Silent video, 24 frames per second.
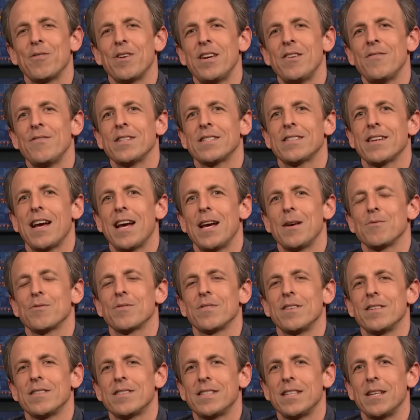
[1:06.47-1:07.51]
were even times
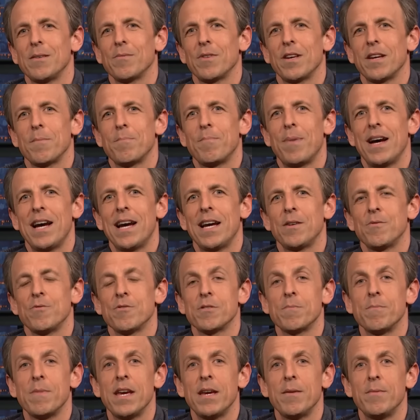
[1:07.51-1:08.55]
when it seemed like Biden
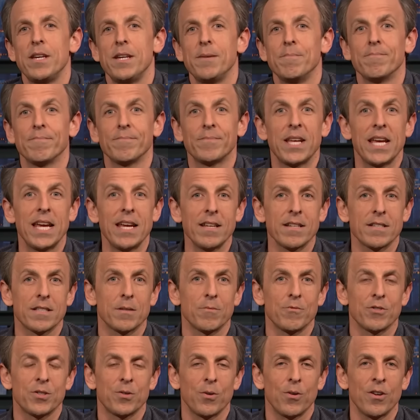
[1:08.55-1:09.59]
was maybe taking some
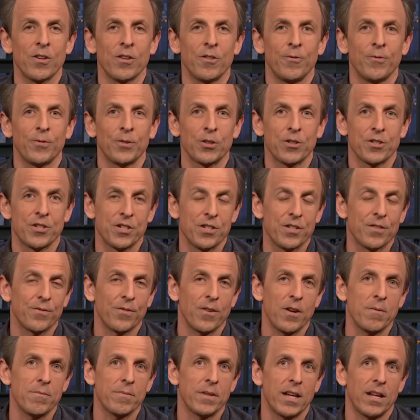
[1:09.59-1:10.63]
rhetorical flourishes
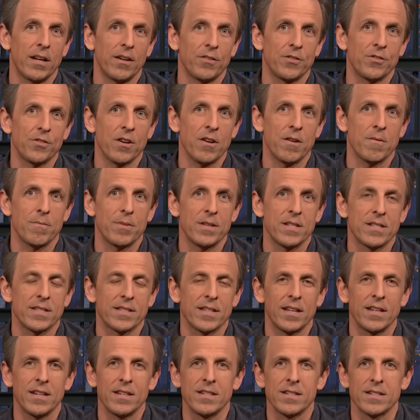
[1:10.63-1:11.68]
from Donald Trump, but
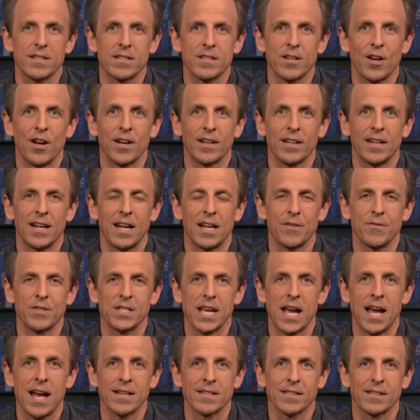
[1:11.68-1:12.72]
instead of just talking out of his
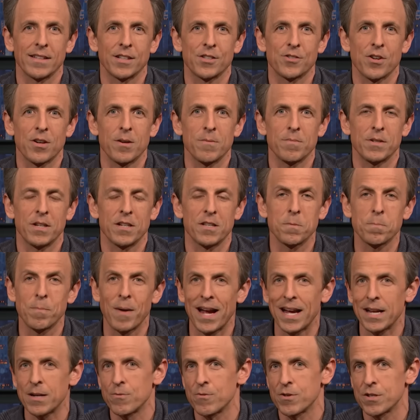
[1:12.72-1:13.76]
ass like Trump does,
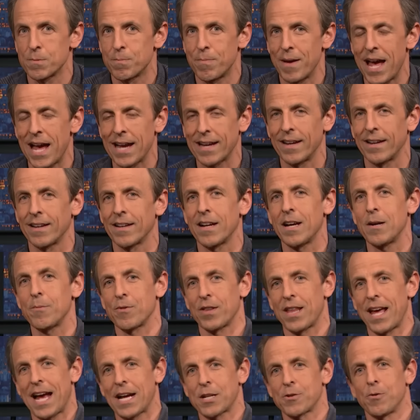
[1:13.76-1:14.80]
Biden was backing it up
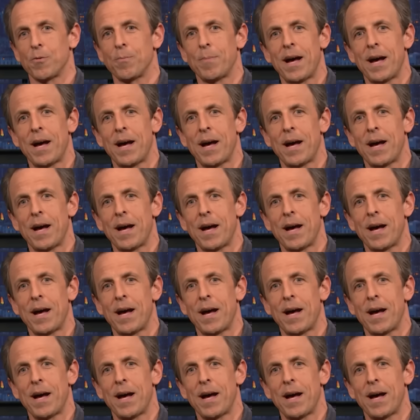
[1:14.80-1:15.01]
with actual